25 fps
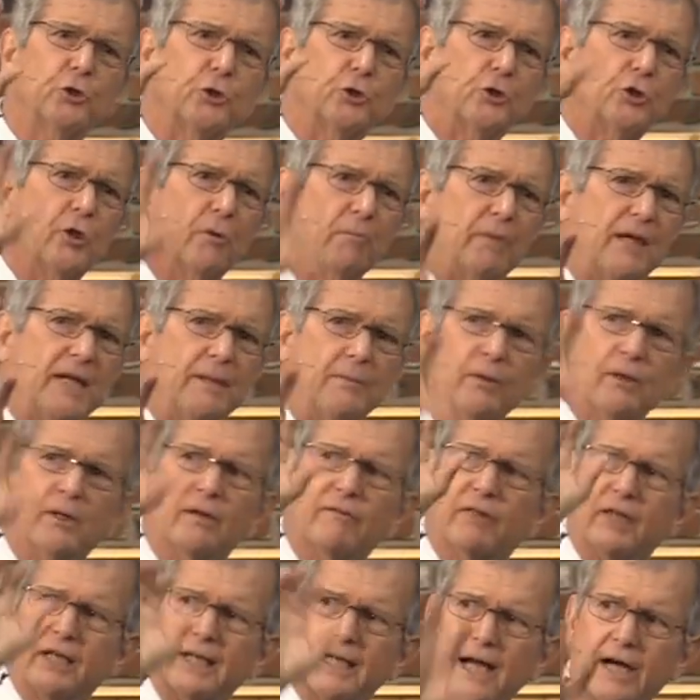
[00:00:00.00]
to the people
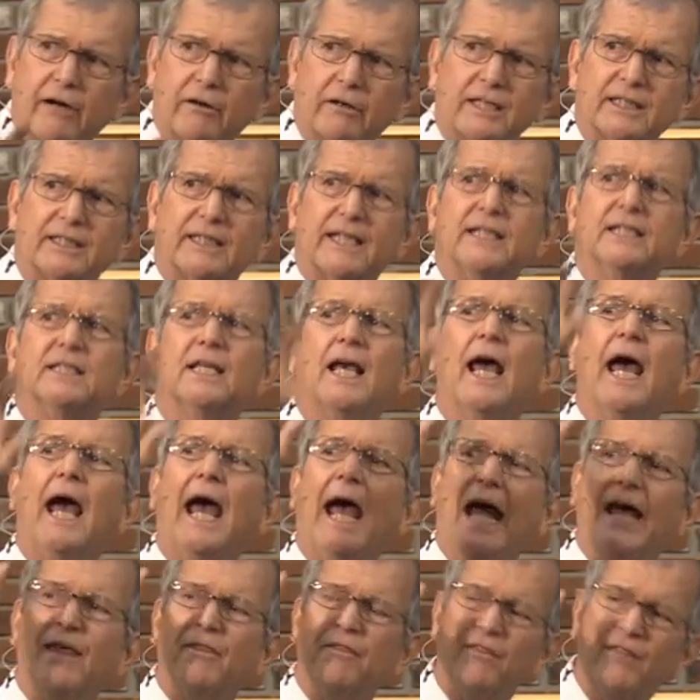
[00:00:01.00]
of the Gerasenes
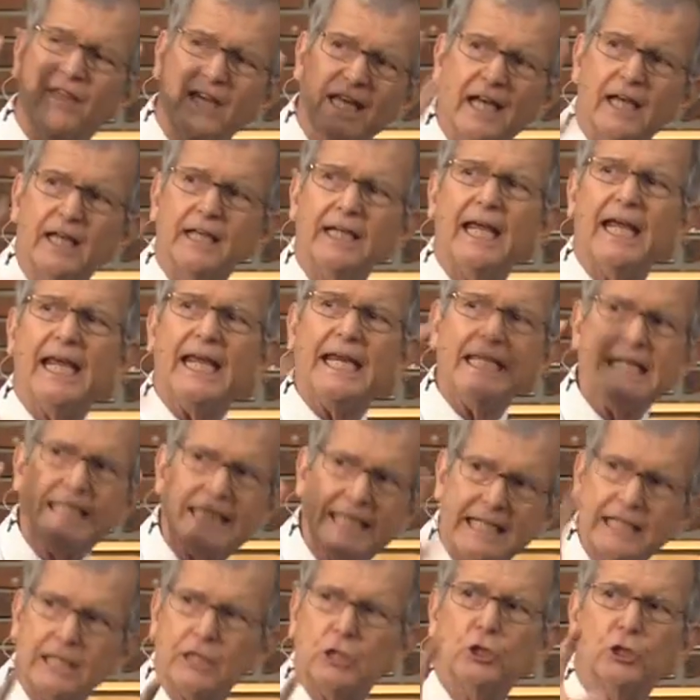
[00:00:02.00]
and then he
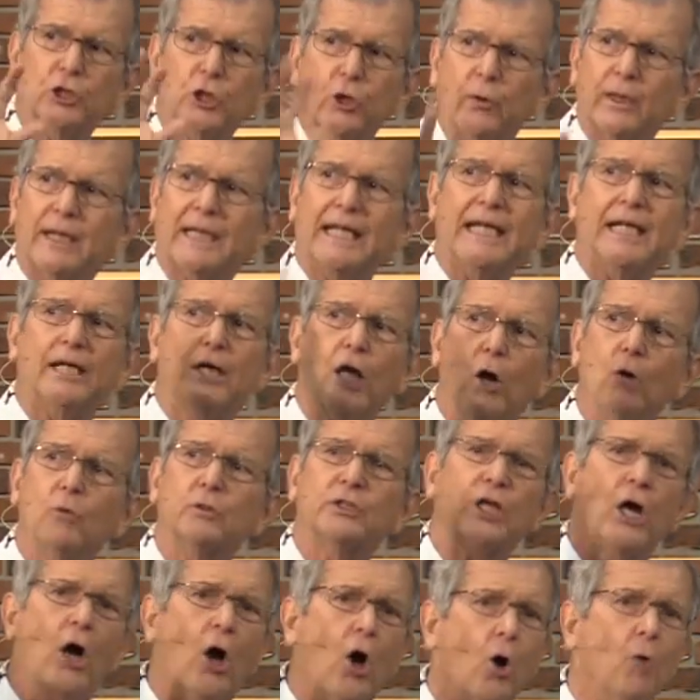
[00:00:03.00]
didn't do it? He
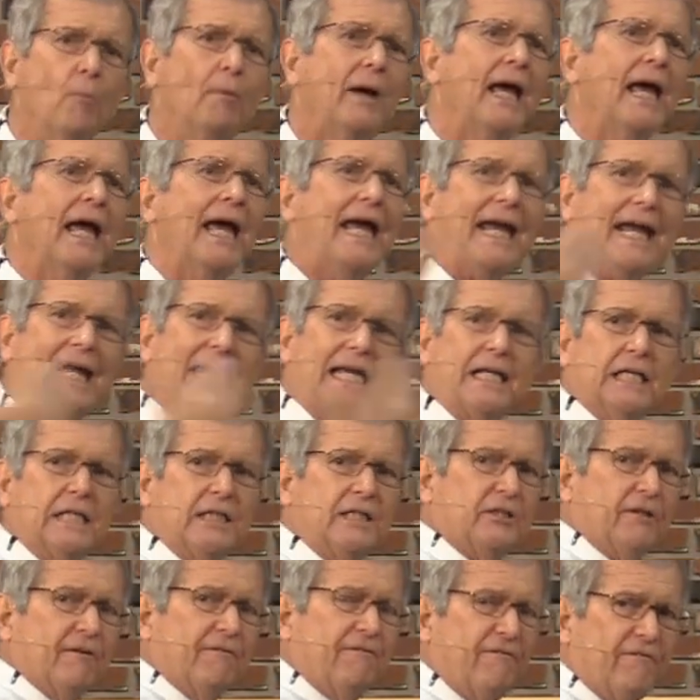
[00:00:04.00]
goes home
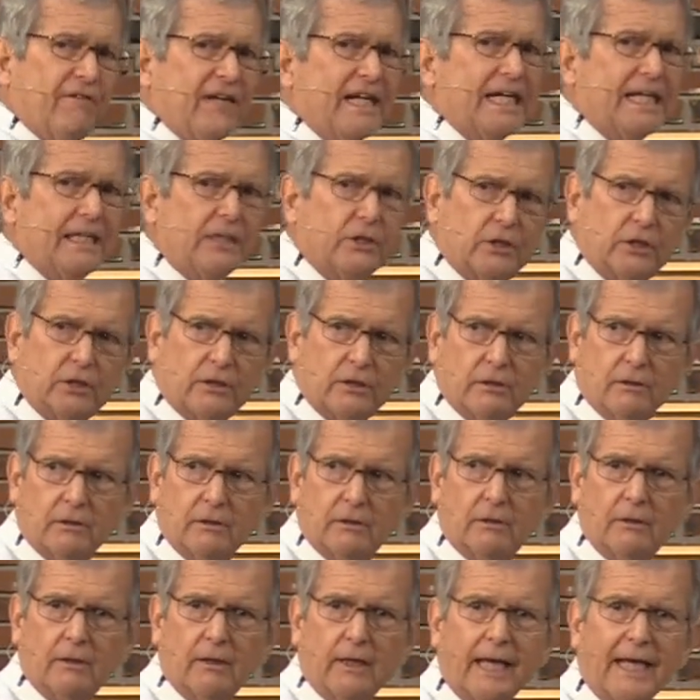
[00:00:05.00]
in defeat.
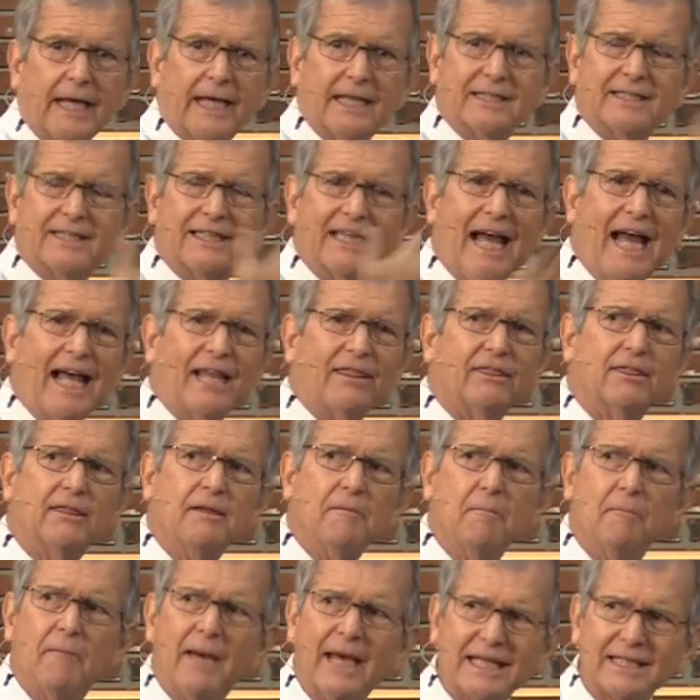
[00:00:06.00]
Is that the
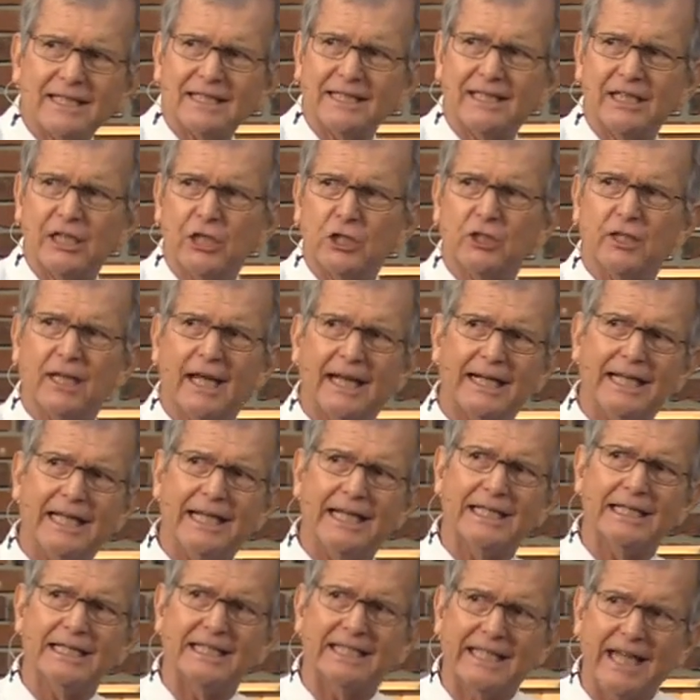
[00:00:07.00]
message that
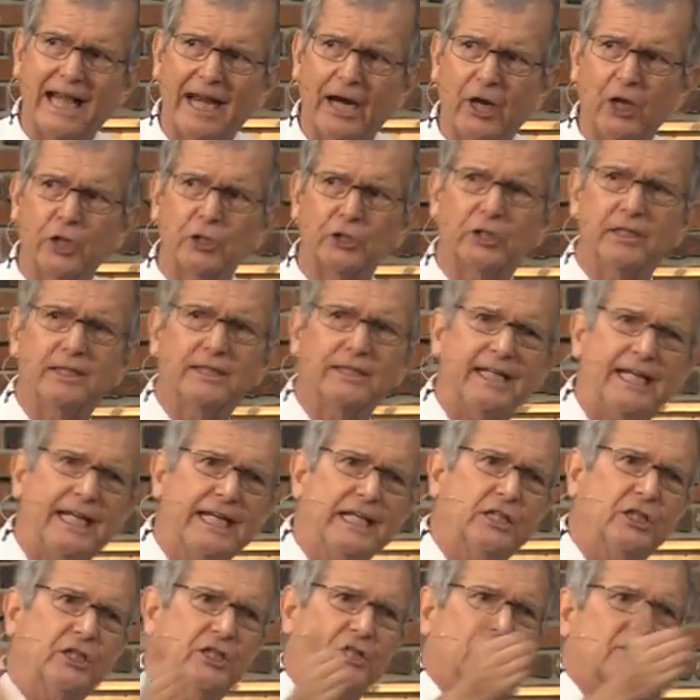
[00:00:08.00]
he is there to
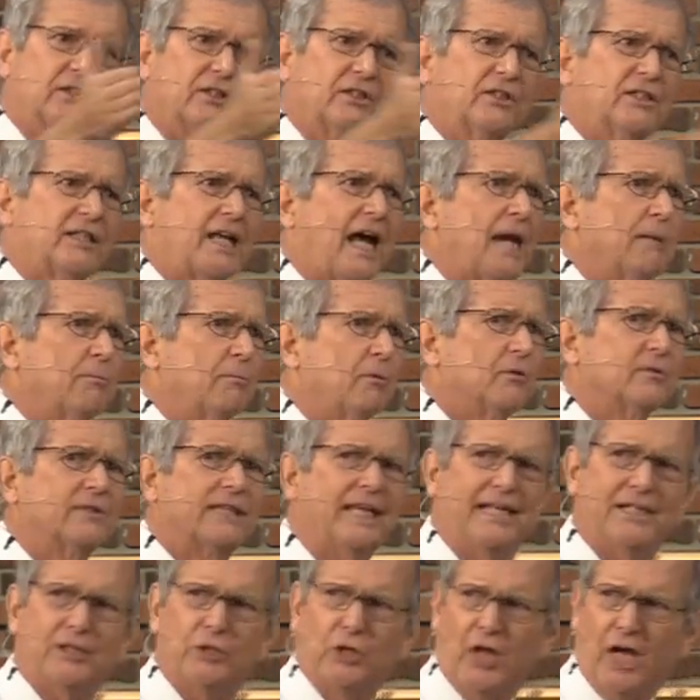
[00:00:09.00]
teach his disciples
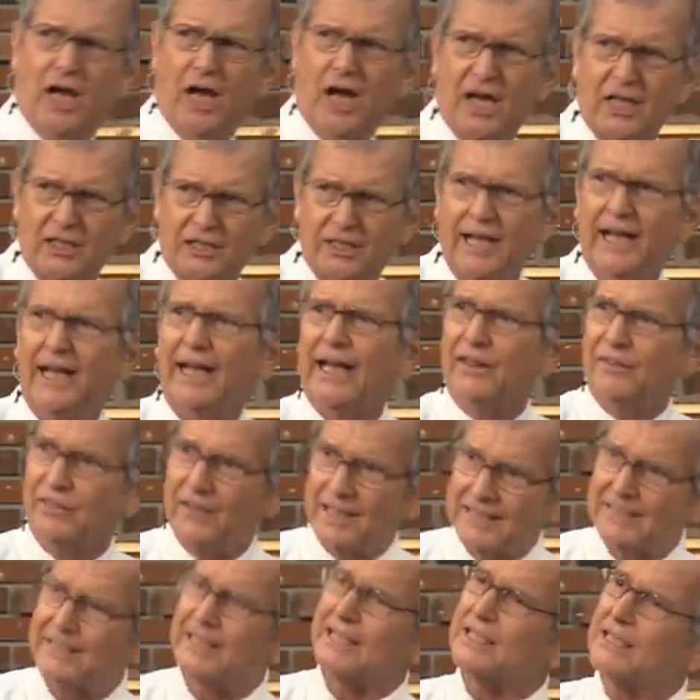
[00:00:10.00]
and to us?
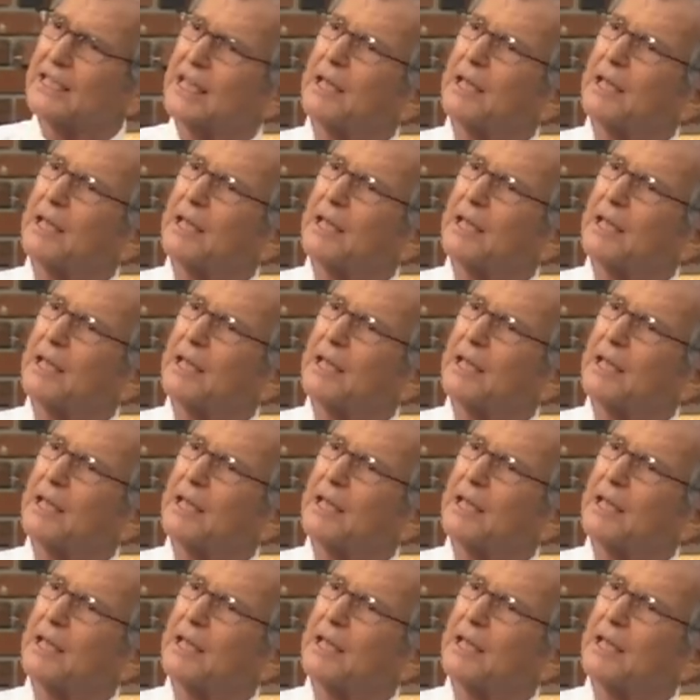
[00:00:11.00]
This is